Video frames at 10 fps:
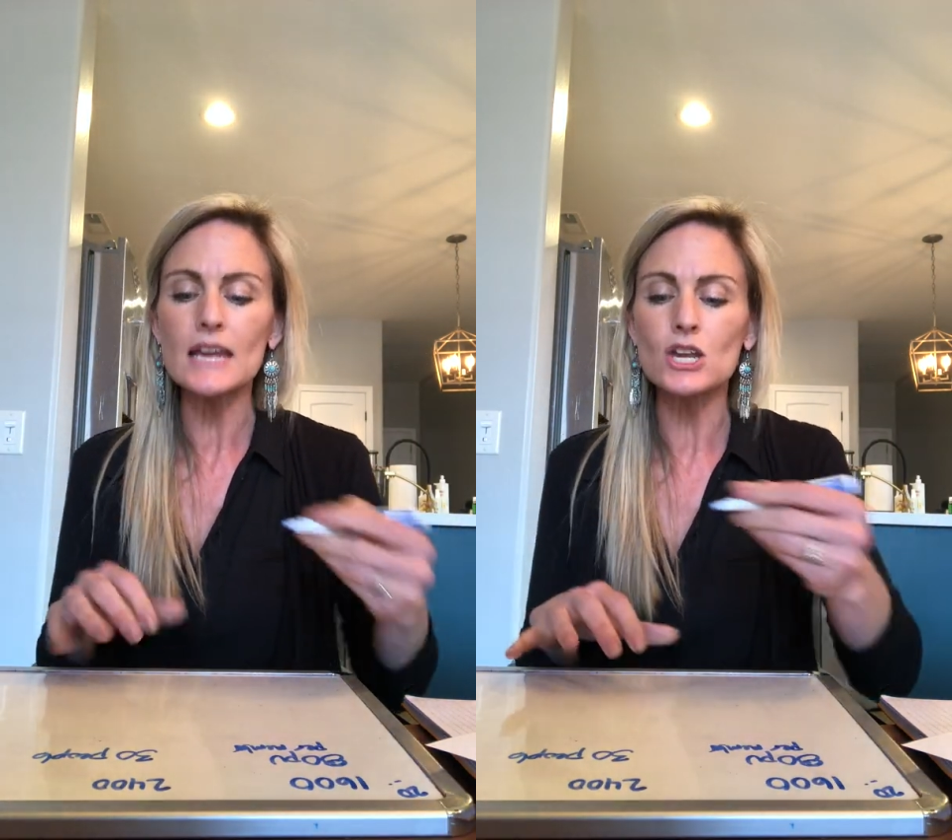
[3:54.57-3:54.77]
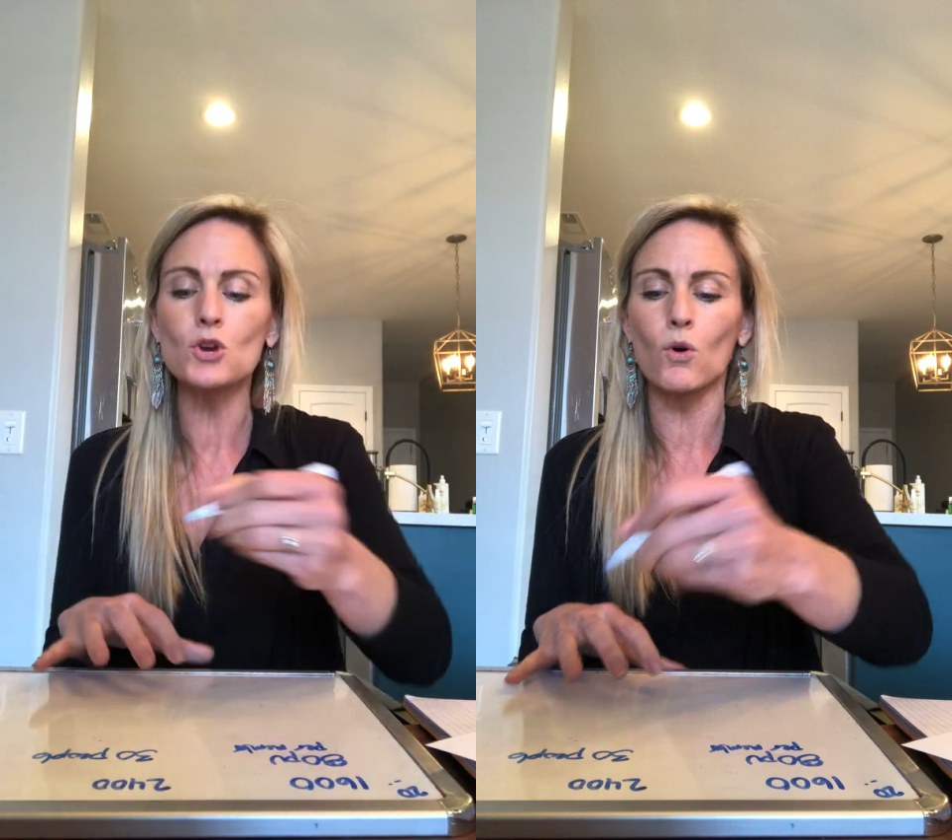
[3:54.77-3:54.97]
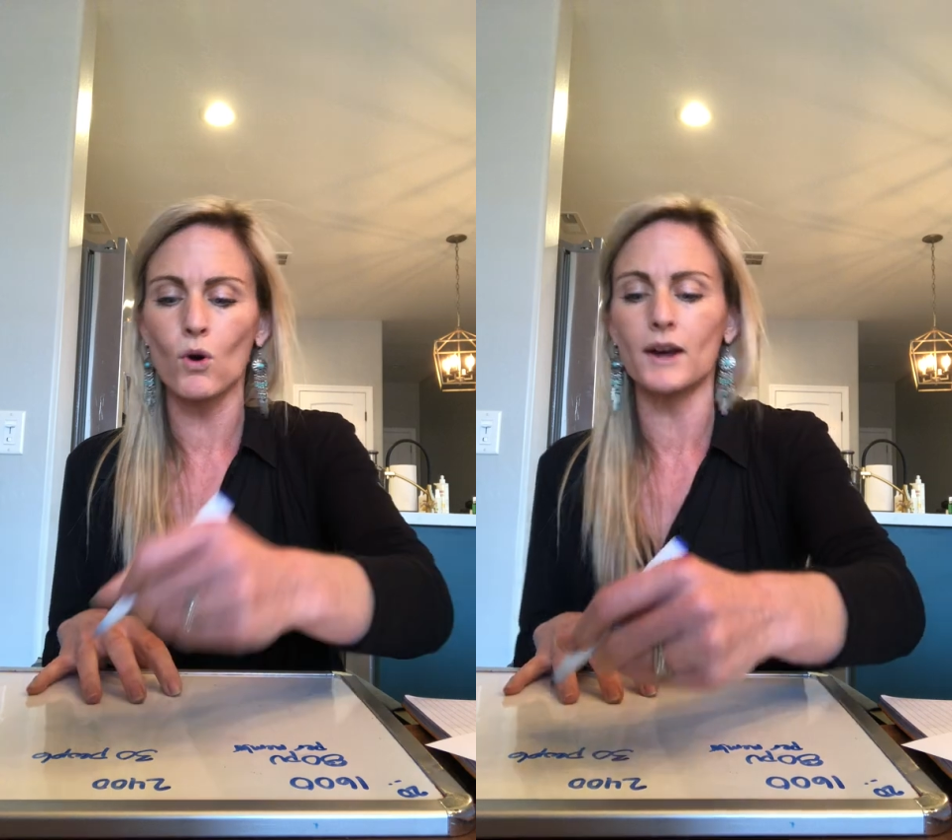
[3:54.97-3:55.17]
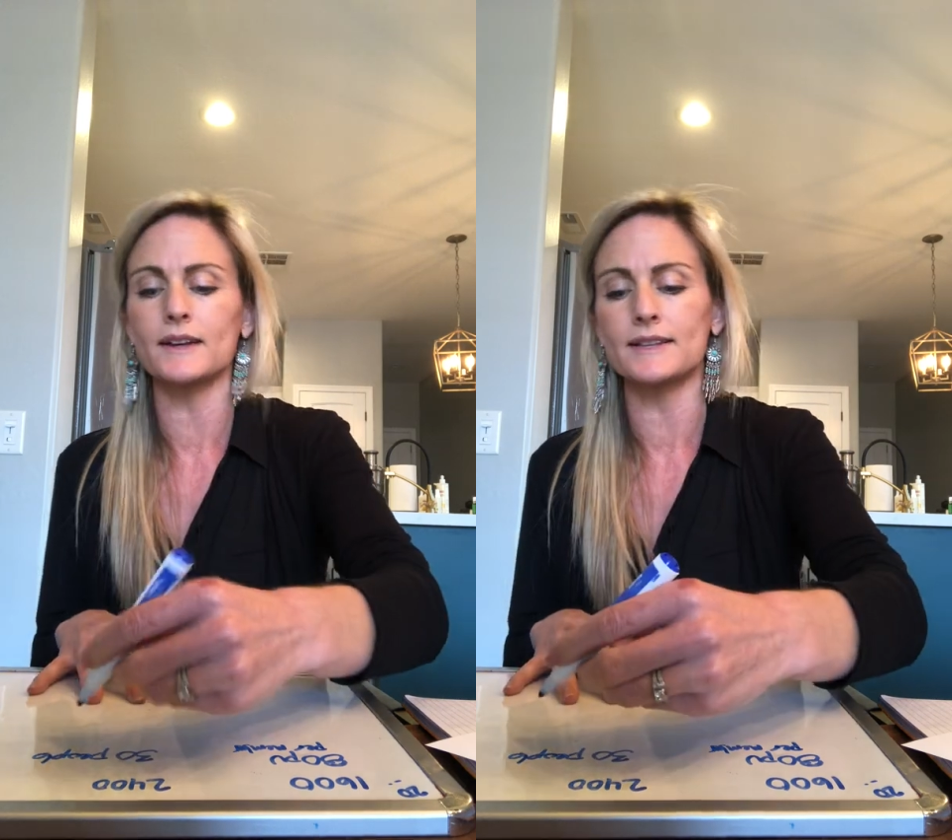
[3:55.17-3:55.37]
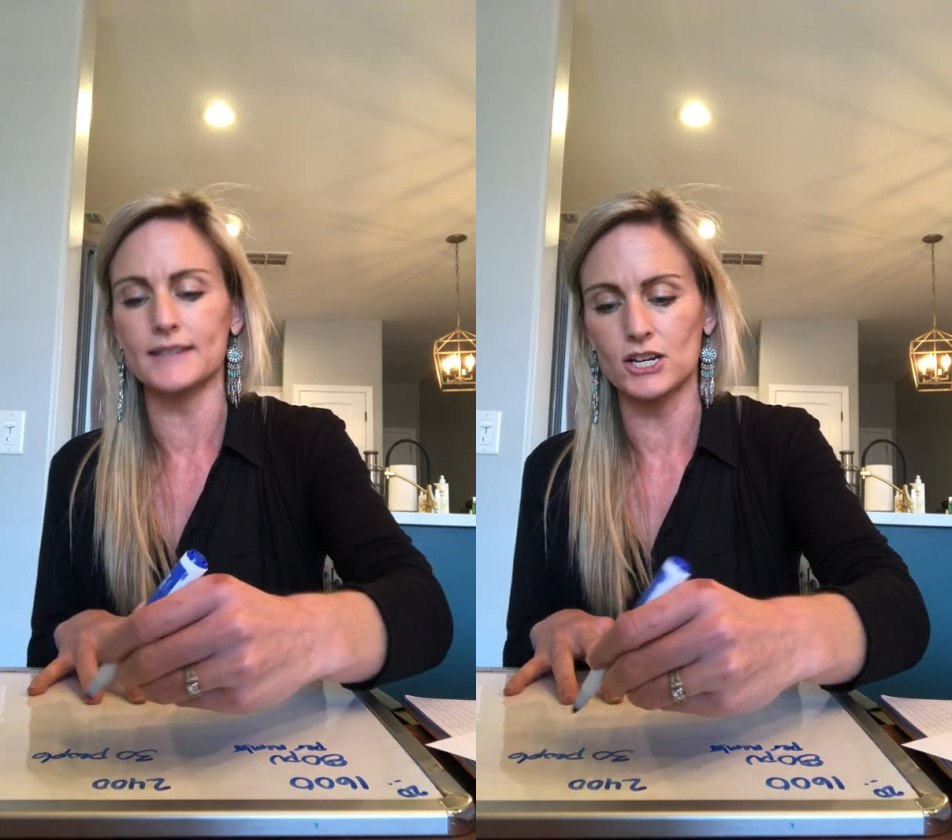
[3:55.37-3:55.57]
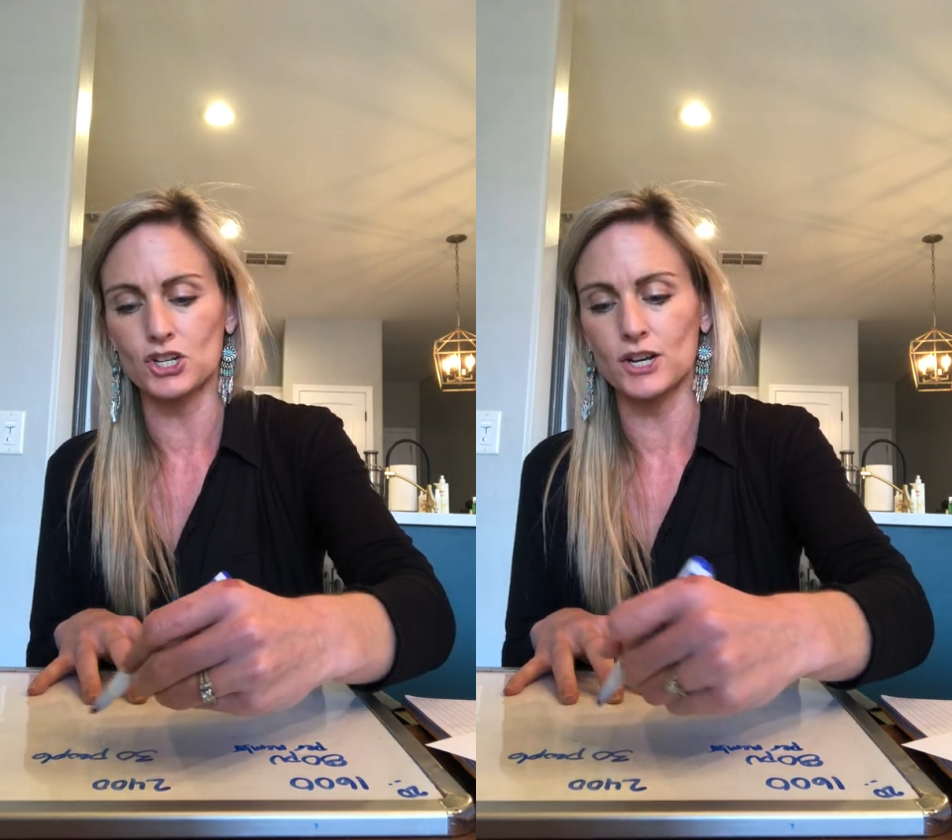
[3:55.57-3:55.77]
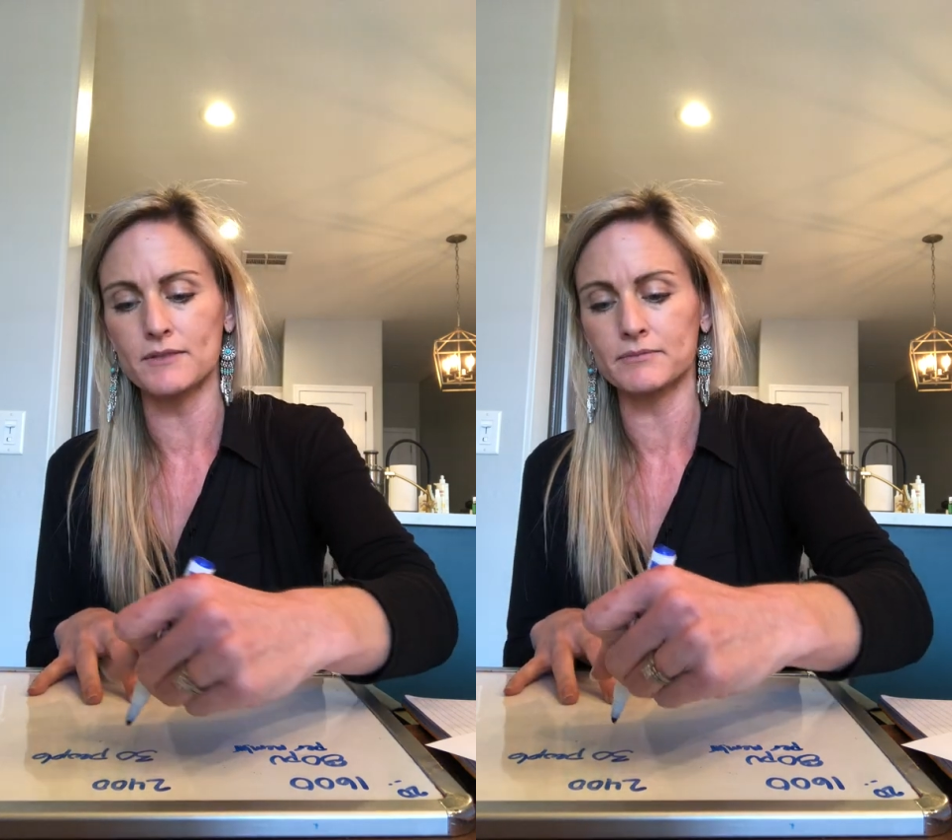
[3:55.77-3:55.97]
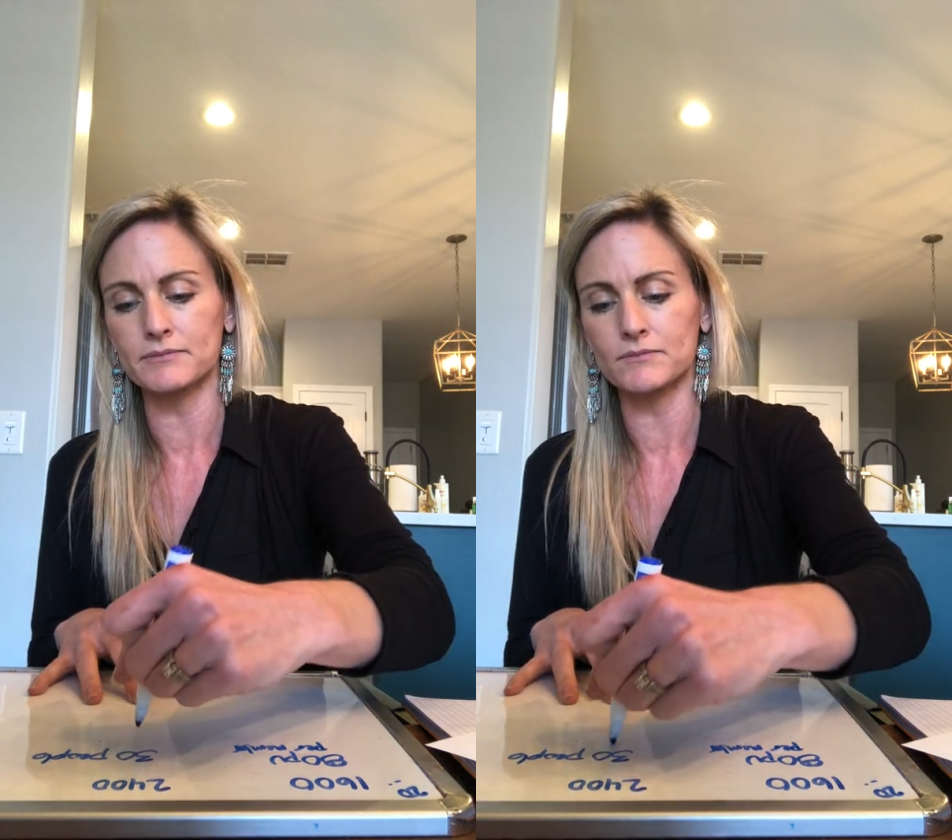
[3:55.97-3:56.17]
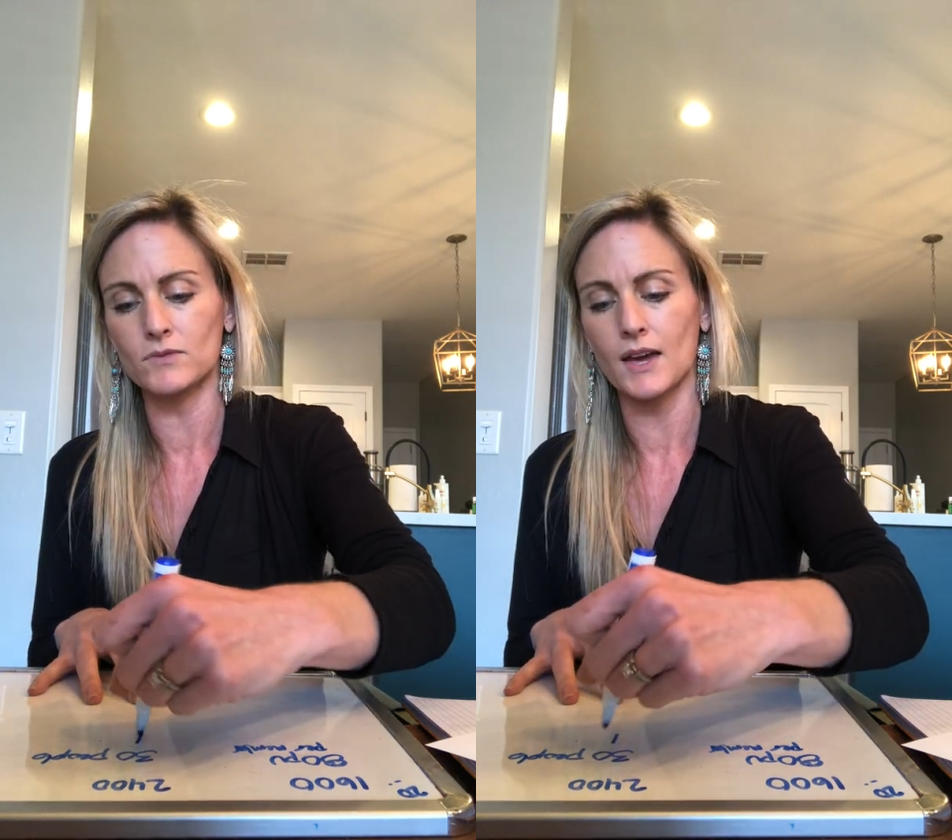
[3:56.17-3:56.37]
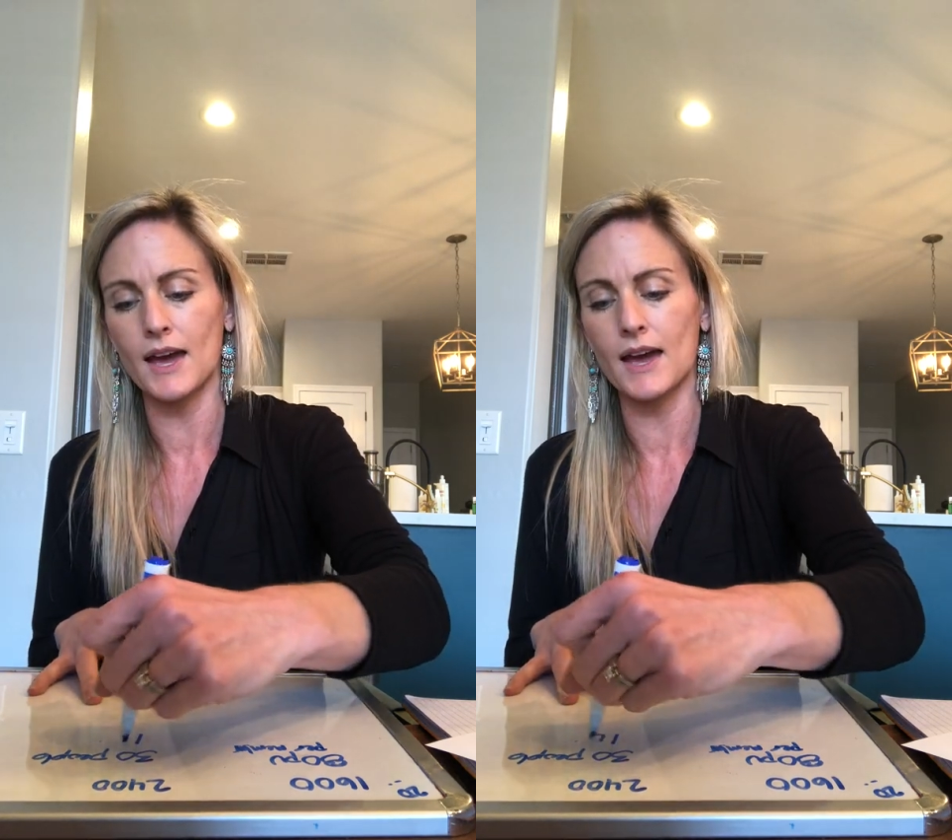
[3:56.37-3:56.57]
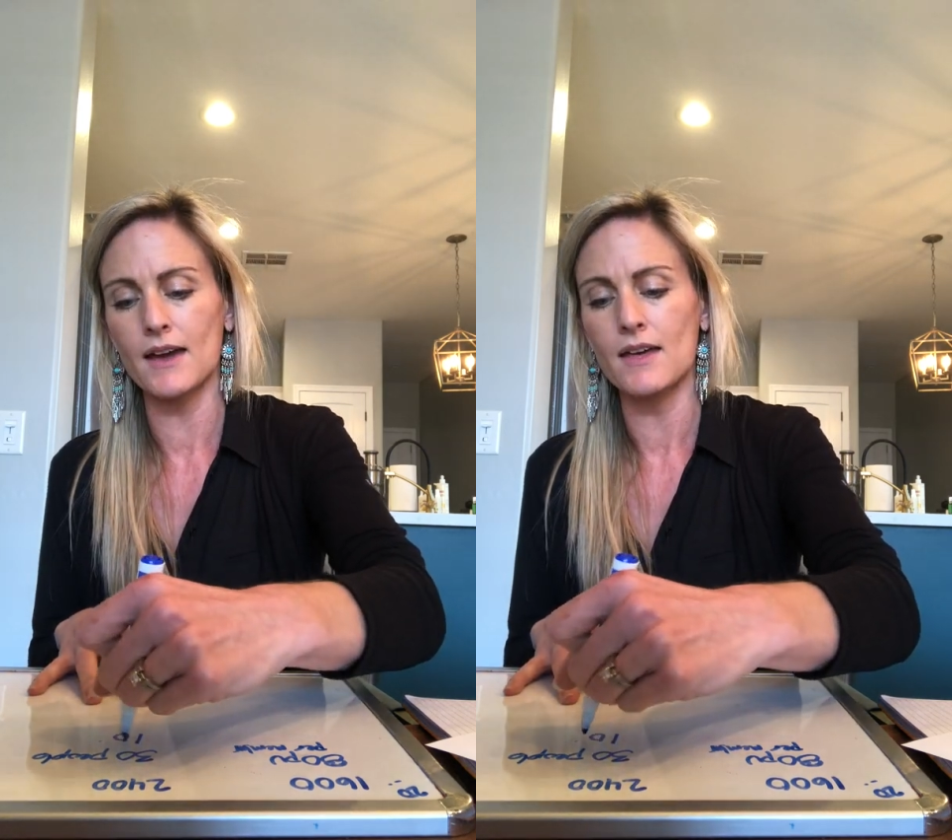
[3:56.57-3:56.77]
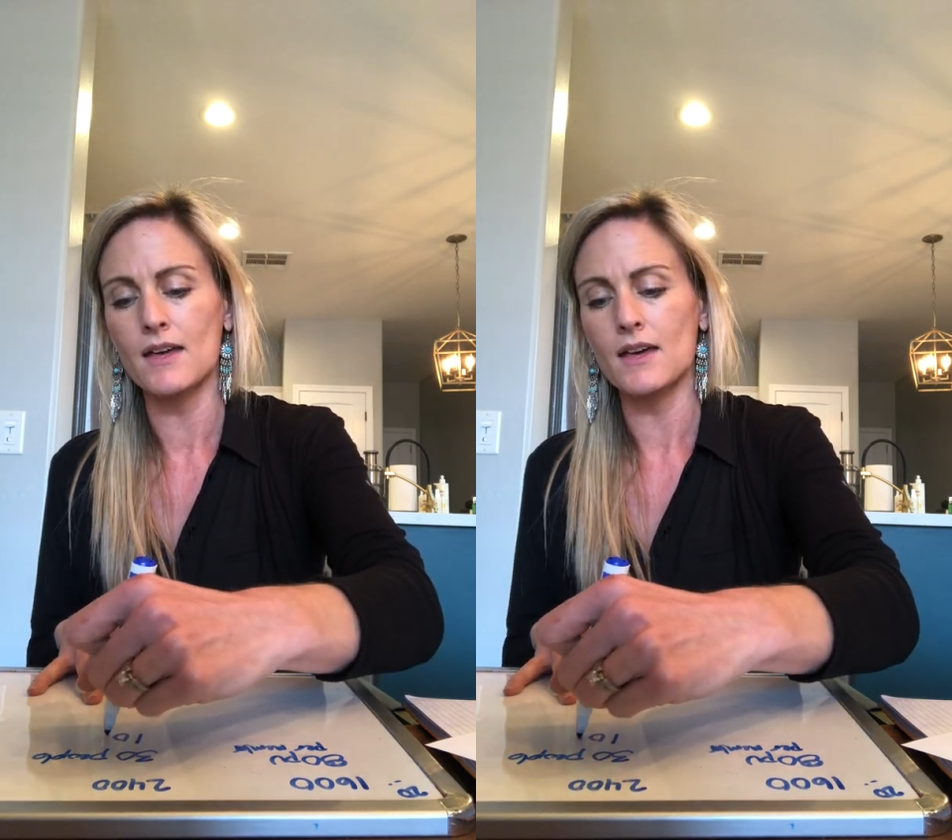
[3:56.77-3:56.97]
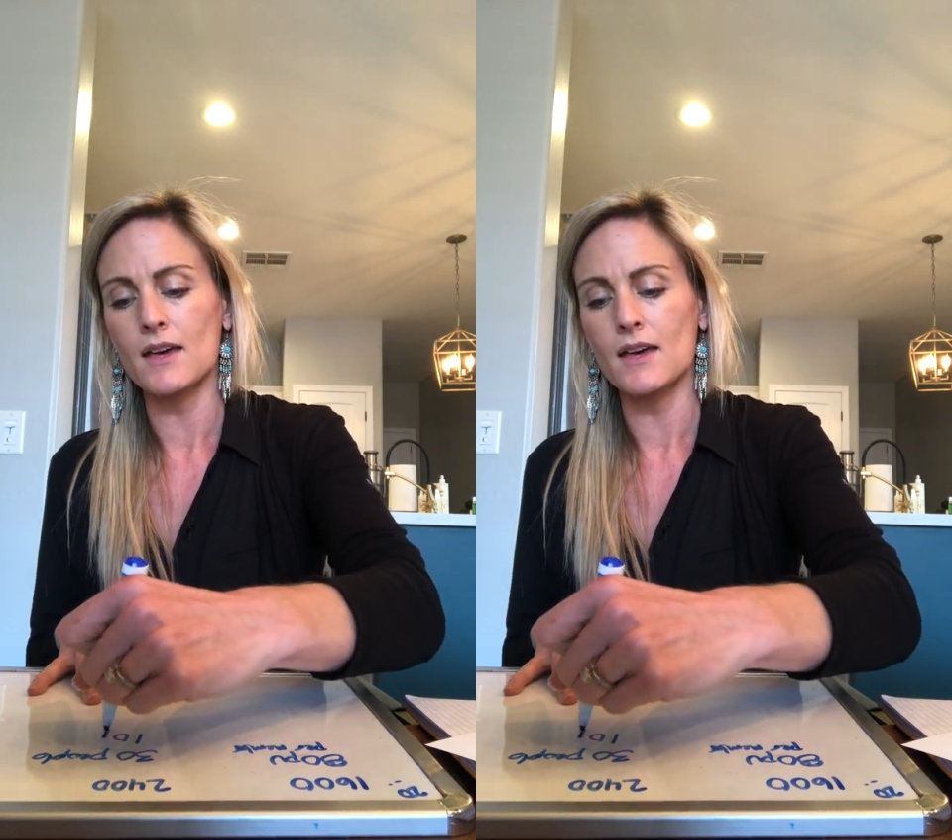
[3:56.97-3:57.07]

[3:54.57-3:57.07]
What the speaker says: in your organization, okay,